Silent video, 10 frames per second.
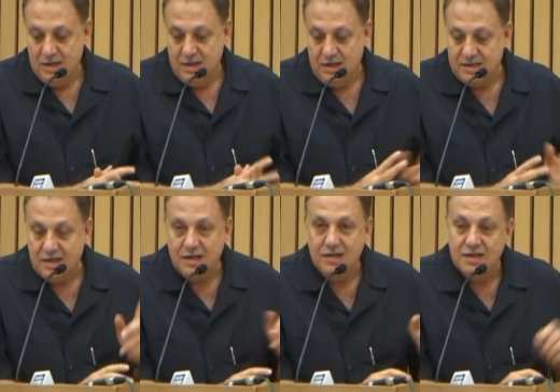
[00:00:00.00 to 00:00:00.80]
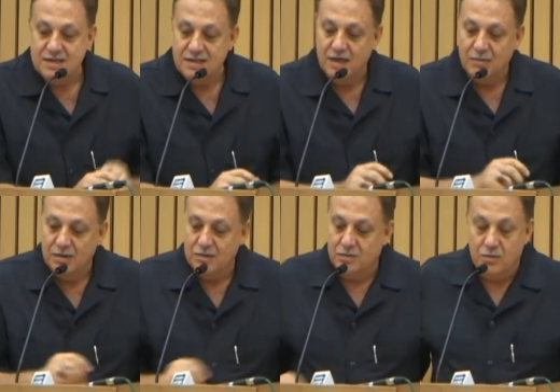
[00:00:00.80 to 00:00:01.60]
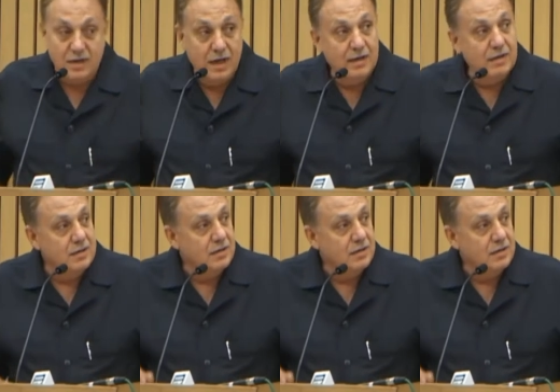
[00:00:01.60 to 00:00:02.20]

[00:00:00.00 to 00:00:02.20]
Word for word: The second reason I wanted to thank